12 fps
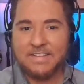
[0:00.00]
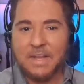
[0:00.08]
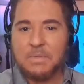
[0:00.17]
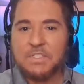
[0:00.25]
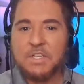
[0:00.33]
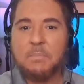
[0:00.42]
That
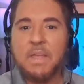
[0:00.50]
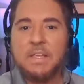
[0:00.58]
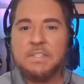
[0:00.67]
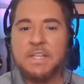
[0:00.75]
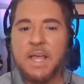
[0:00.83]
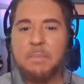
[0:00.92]
was an
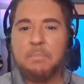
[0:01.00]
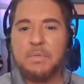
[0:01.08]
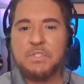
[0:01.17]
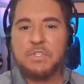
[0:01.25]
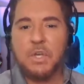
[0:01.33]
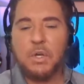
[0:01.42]
amazing
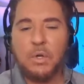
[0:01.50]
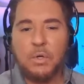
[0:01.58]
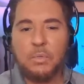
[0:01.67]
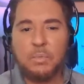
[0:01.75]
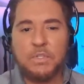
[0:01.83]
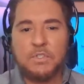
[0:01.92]

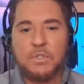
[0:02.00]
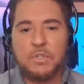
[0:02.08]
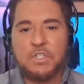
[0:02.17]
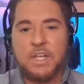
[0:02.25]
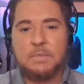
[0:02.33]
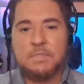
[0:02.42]
episode when
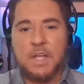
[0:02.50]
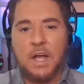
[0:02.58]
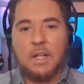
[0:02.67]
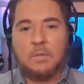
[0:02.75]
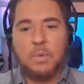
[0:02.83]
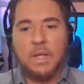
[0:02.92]
Sir James
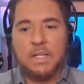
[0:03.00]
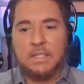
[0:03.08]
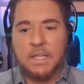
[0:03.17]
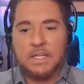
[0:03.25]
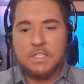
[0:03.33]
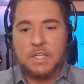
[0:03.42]
Galway
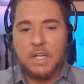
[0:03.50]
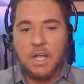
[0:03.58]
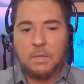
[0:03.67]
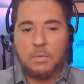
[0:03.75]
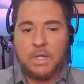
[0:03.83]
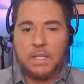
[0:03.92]
and Lady Jean
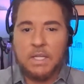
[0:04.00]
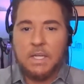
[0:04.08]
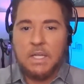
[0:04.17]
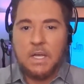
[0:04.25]
Galway,